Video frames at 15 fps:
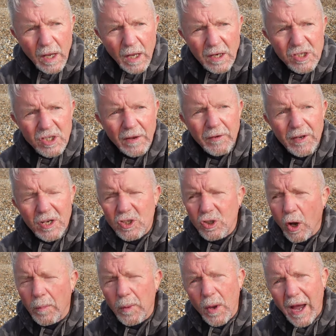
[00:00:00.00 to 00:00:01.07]
There's nothing to
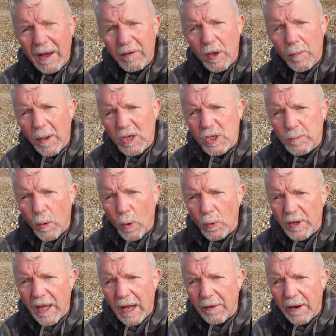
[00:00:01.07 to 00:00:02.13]
stop you having a bit of
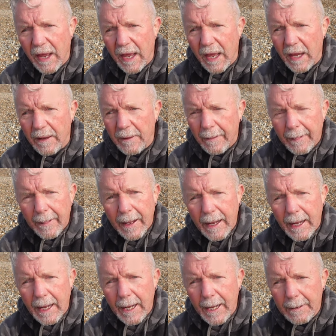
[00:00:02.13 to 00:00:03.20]
sport down here,
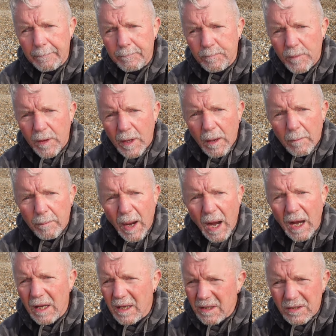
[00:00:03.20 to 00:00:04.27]
um, but
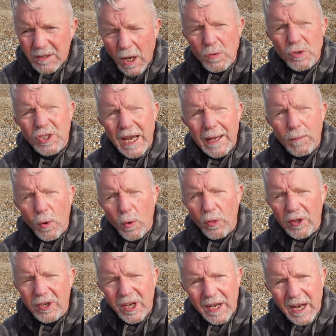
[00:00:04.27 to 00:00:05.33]
don't take more
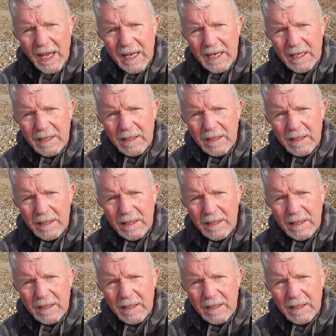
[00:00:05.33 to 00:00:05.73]
than you need.